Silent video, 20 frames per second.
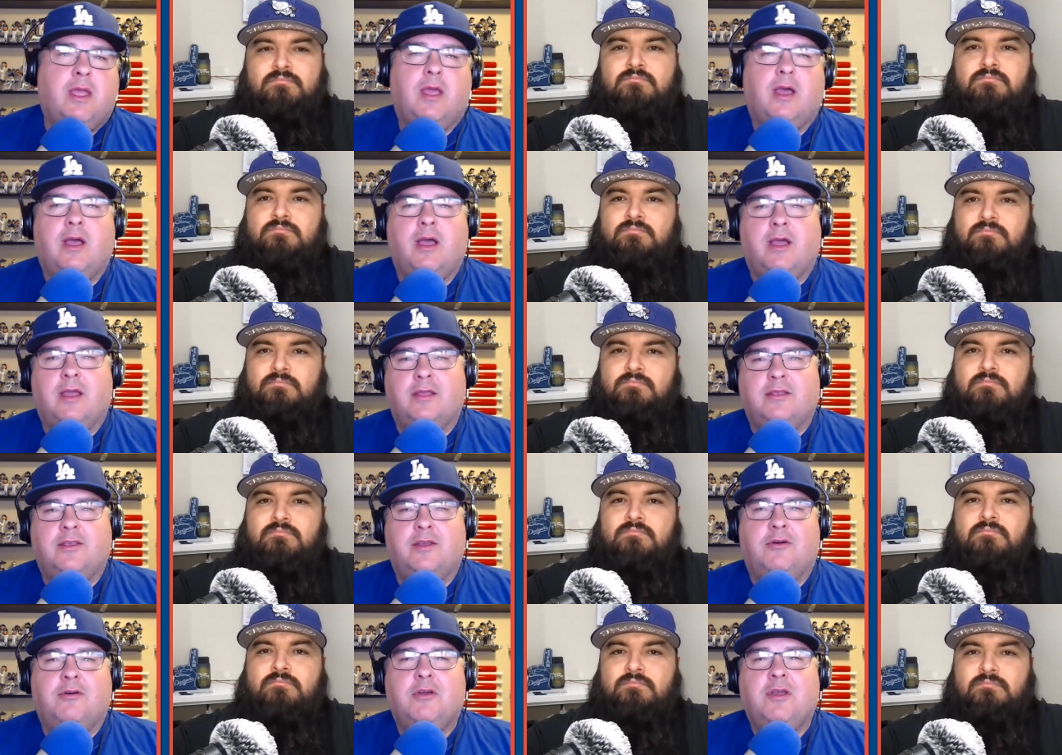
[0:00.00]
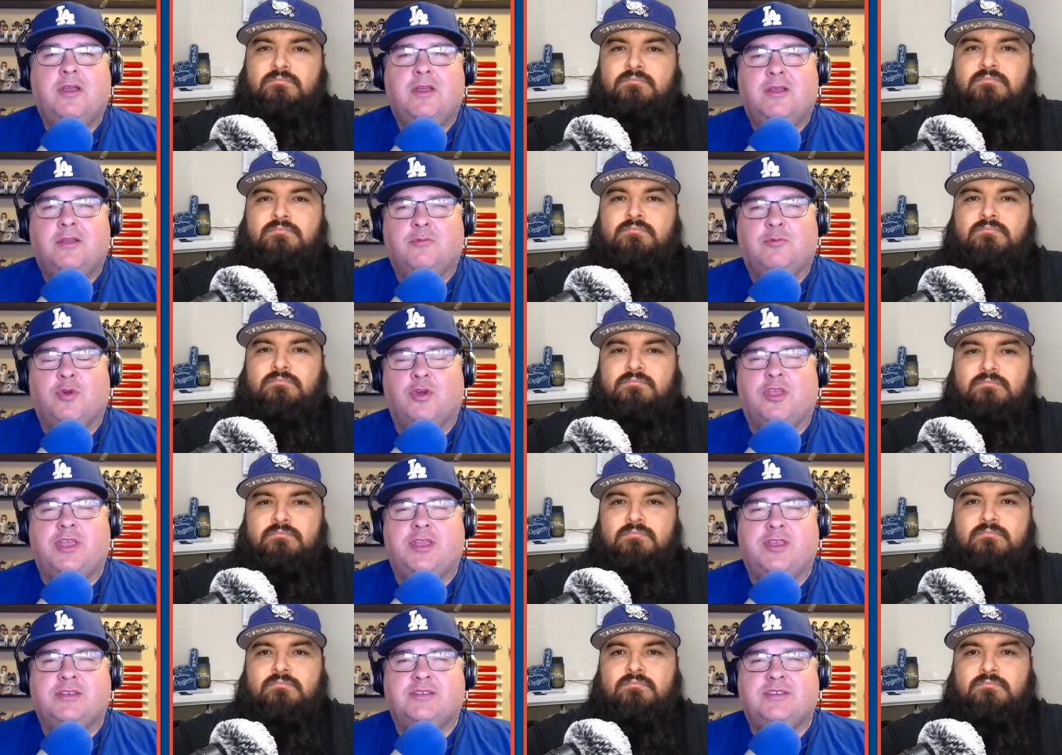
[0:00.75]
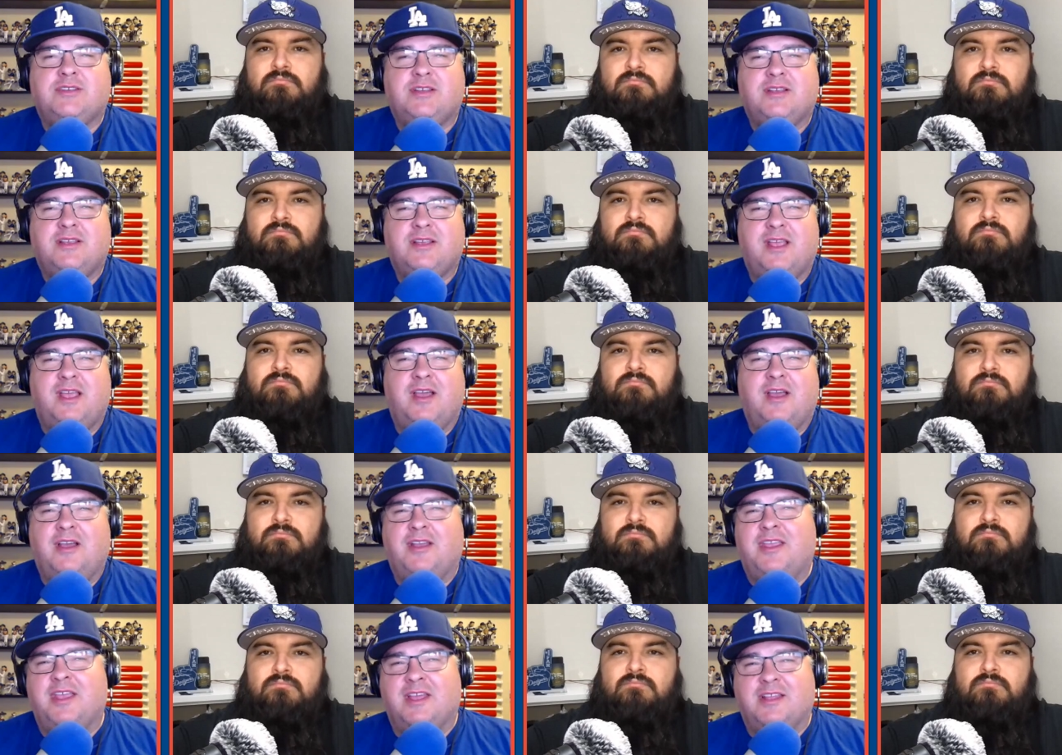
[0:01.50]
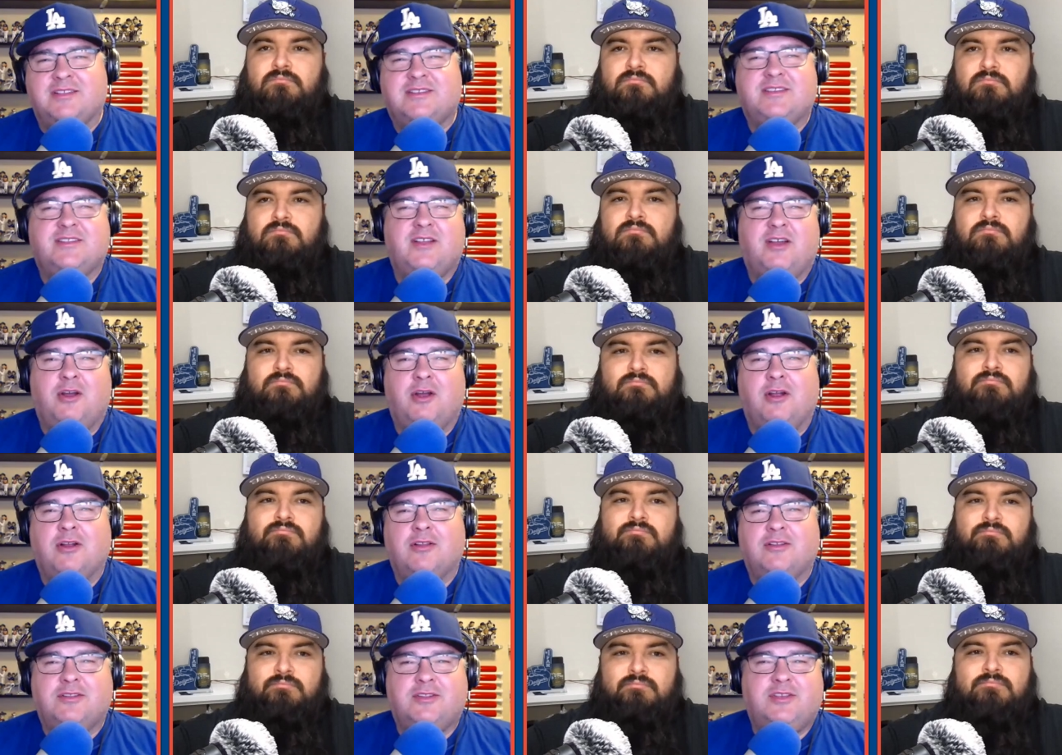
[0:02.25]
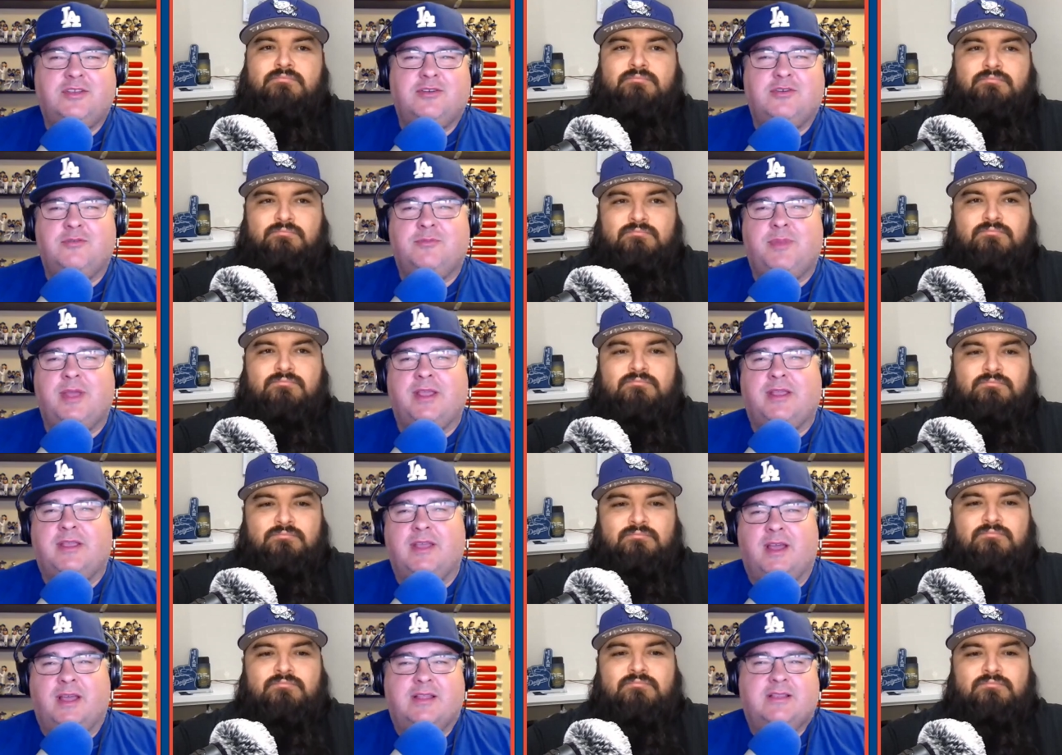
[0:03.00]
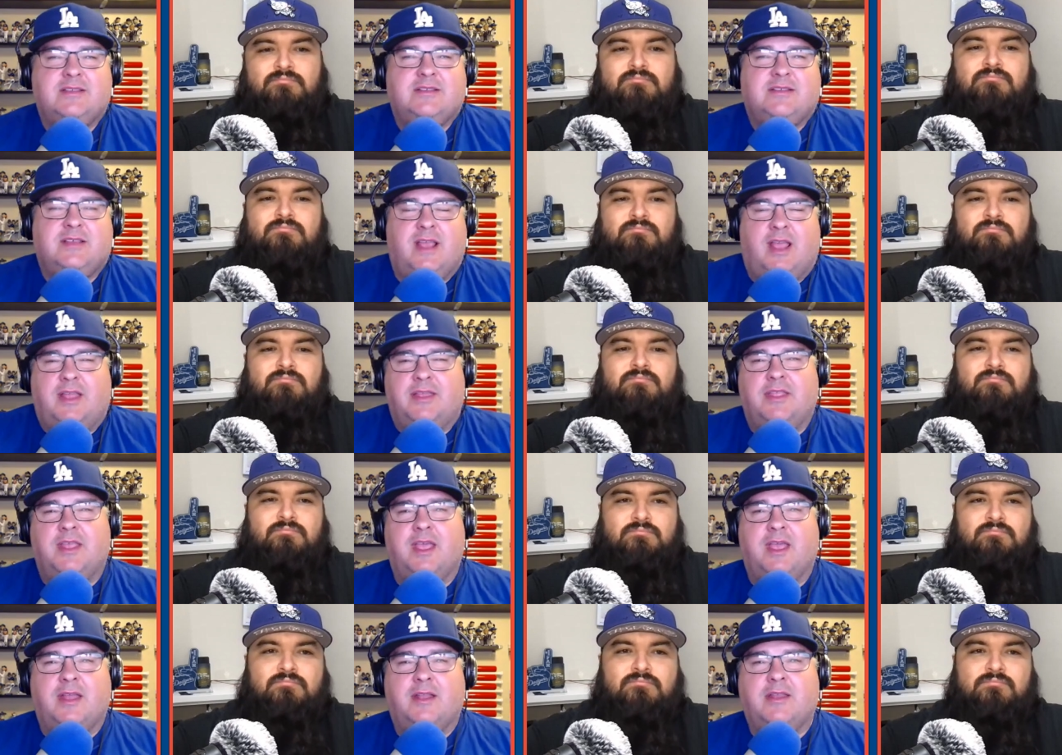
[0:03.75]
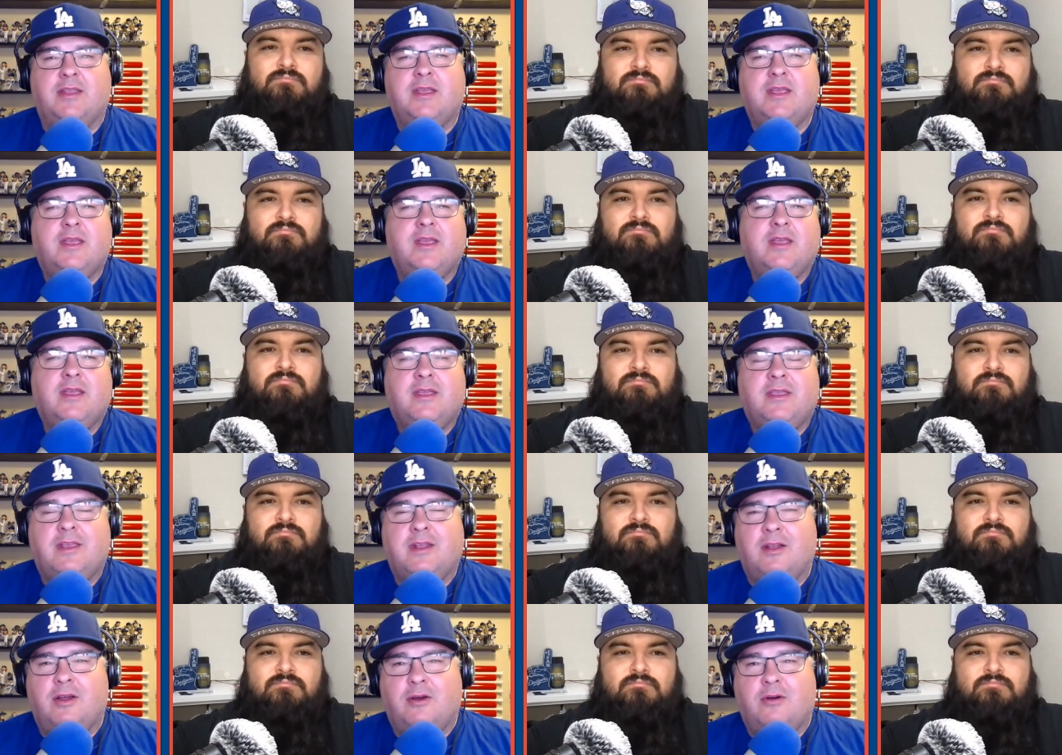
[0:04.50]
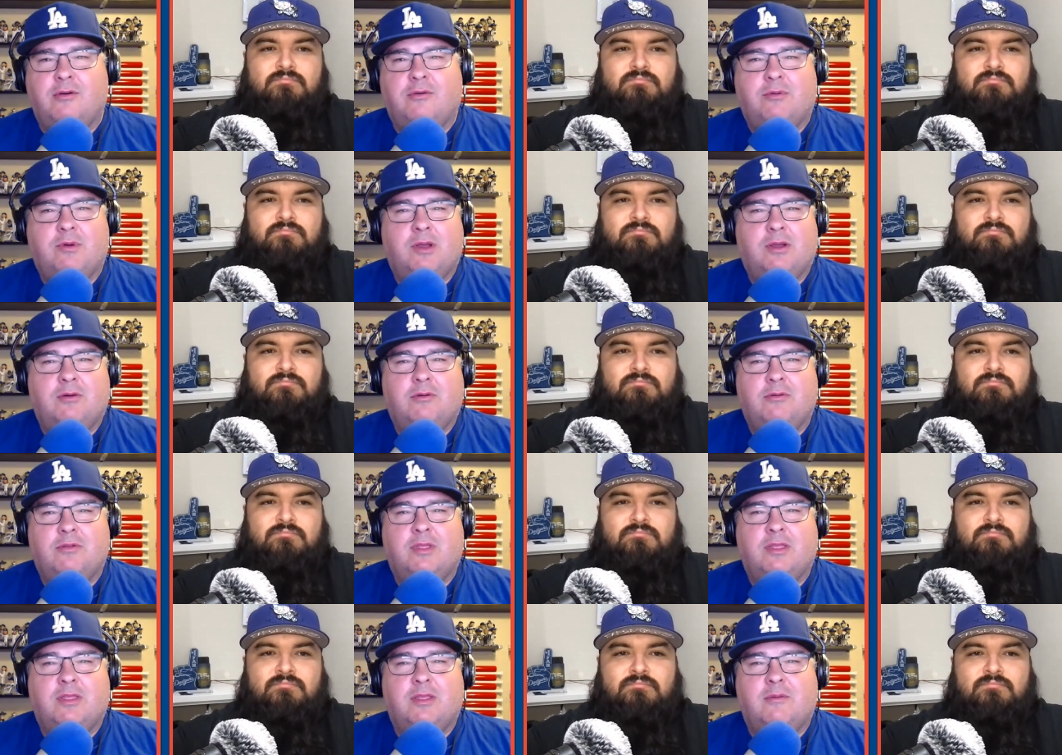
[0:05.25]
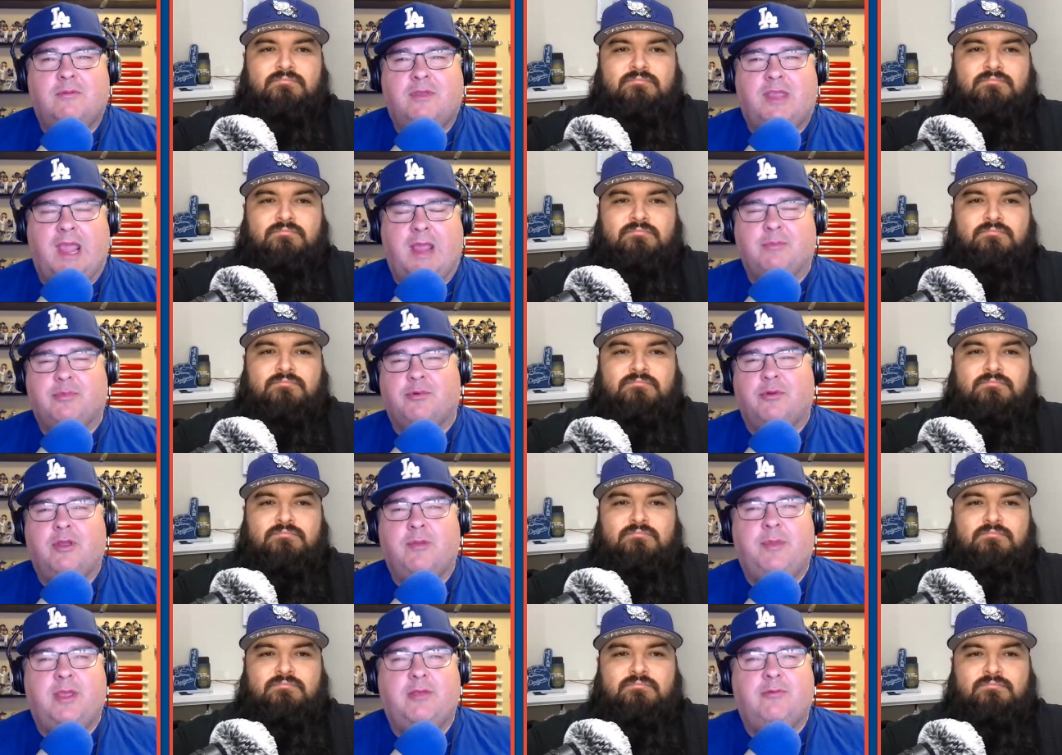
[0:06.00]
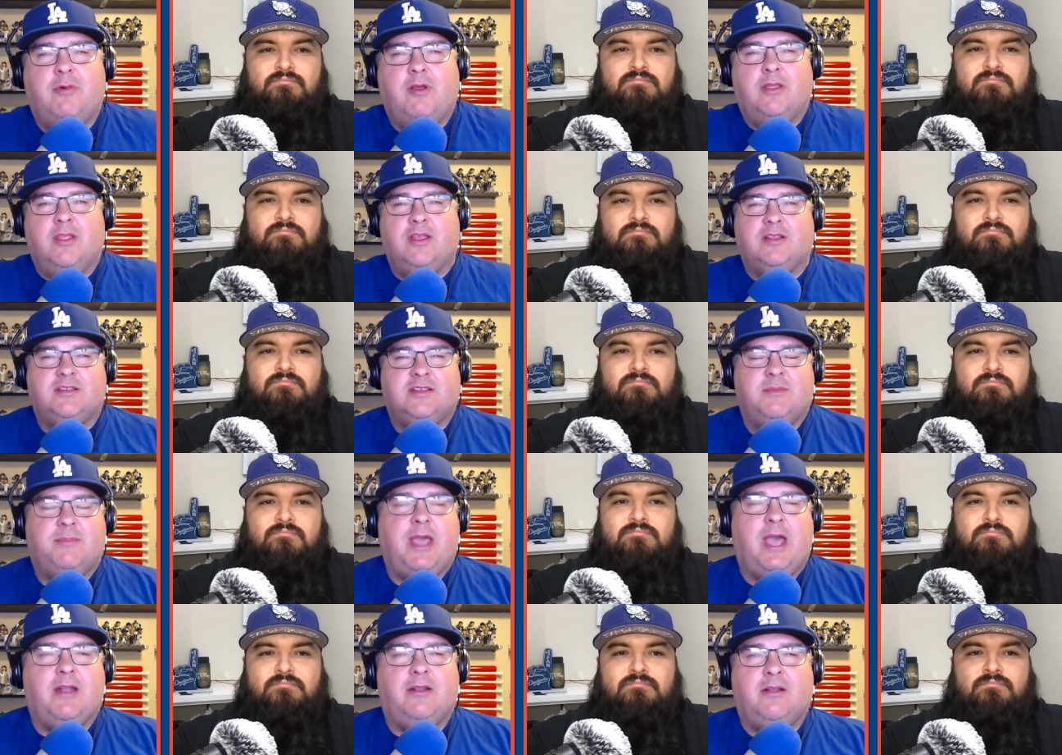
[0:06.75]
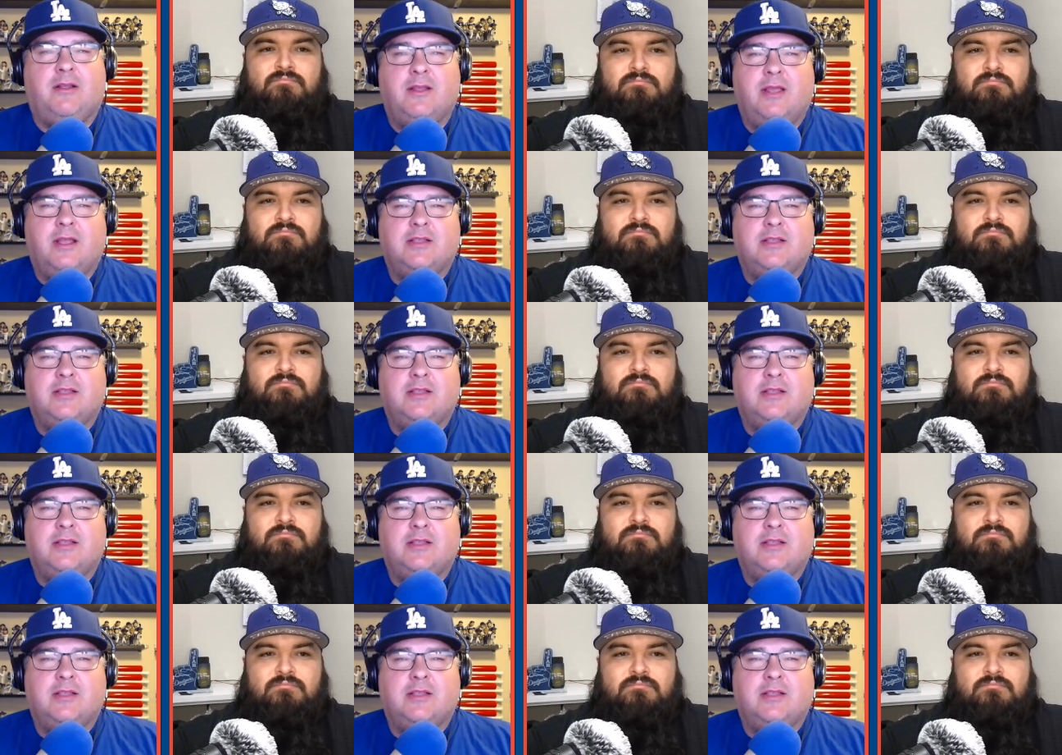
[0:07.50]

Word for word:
Speaker 1: Uh, you know, rookies against our two big guns, and then you know, will game three will be the one that's the battle.